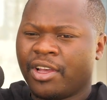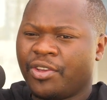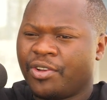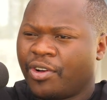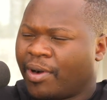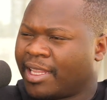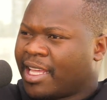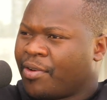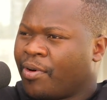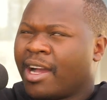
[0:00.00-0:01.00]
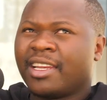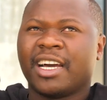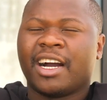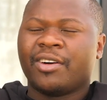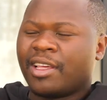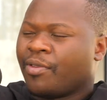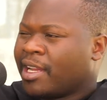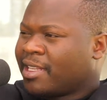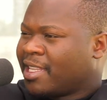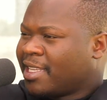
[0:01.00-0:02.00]
you know what they want, how they
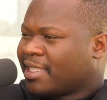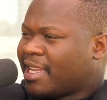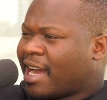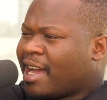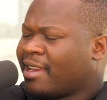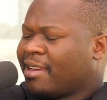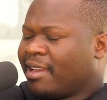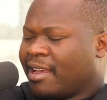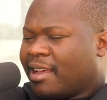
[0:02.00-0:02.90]
want things done,